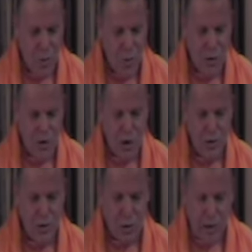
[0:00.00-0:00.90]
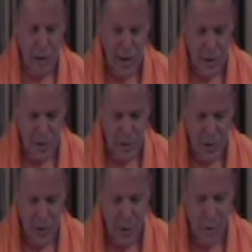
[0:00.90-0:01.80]
which yields release,
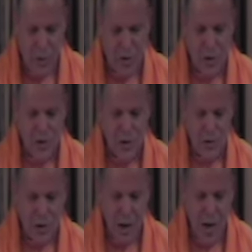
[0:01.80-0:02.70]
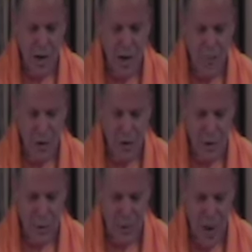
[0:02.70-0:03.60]
which is the state of
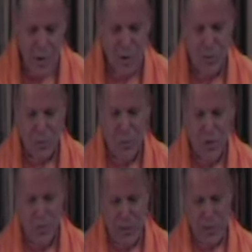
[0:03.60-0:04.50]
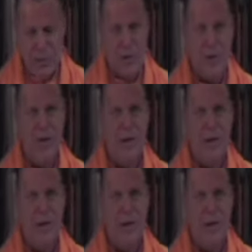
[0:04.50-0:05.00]
unsurpassable bliss.